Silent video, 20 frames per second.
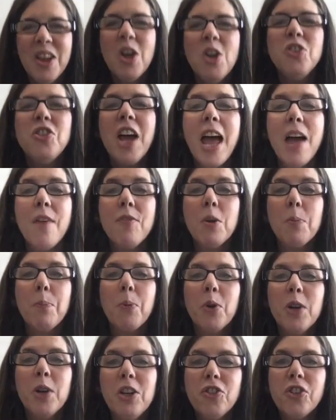to have an
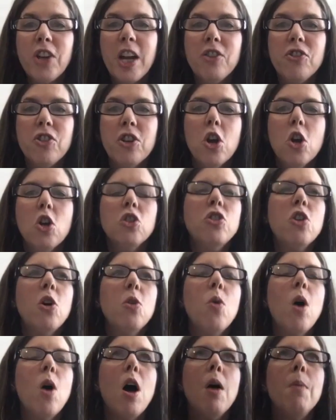appreciation.
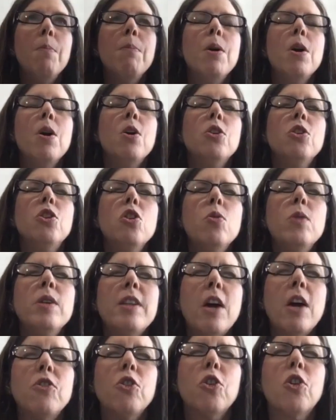So you and
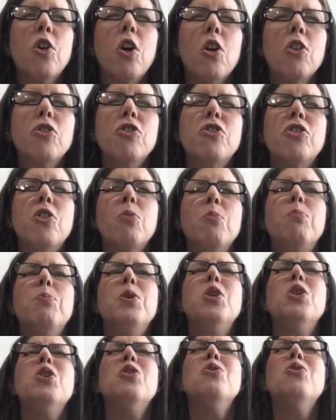Dr. Gersh so
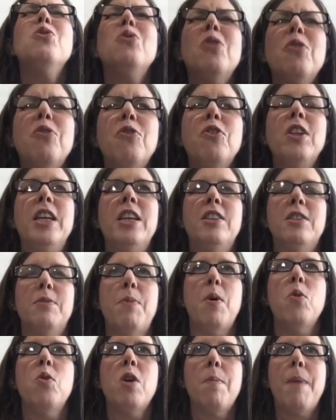beautifully
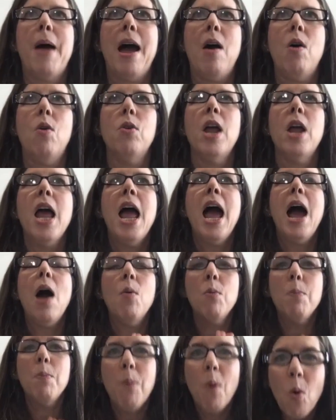spoke about
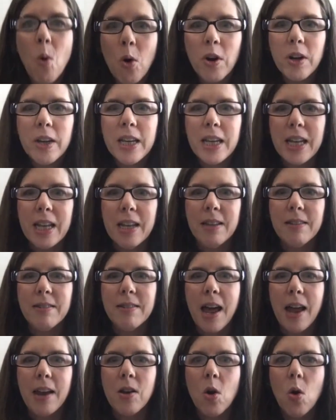how important it is
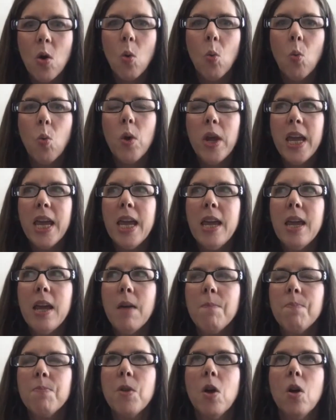that we
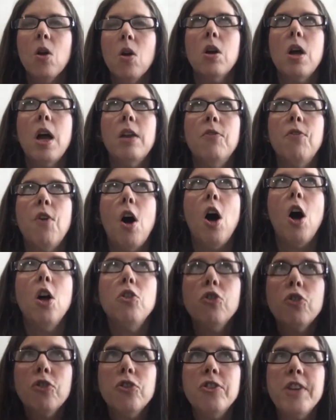kind of
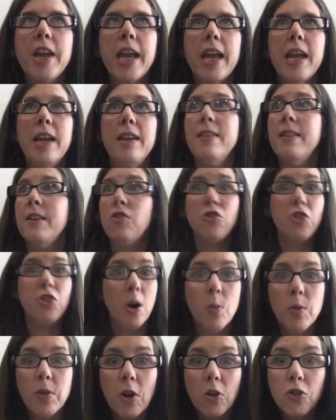understand and then
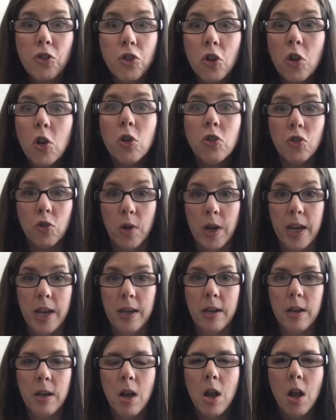share with our
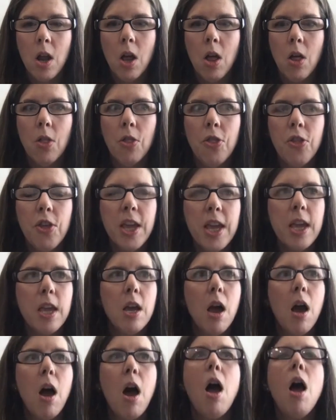children
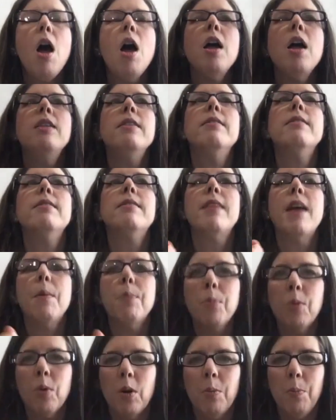the
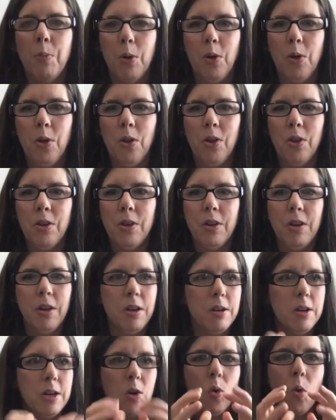inseparable
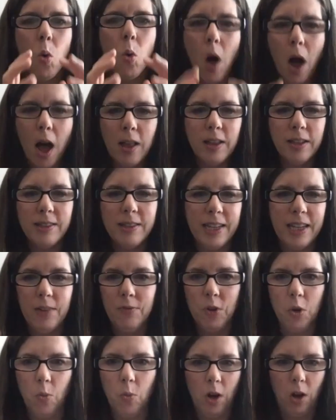quality,
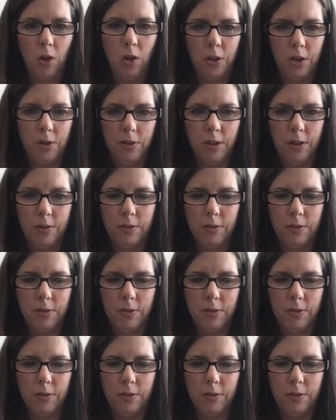if you will, the